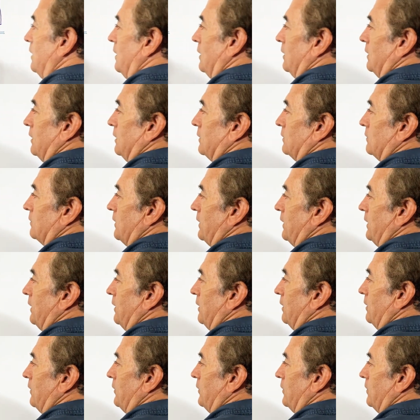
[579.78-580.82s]
and right
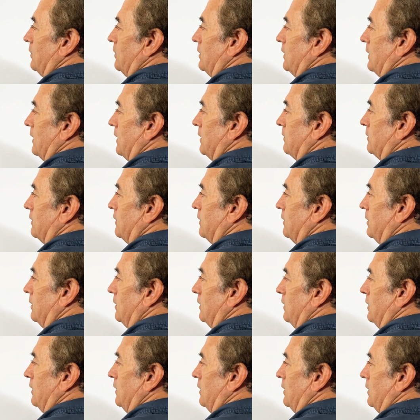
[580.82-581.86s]
here you will have
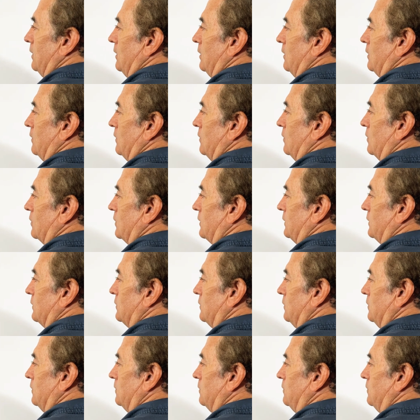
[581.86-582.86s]
current 2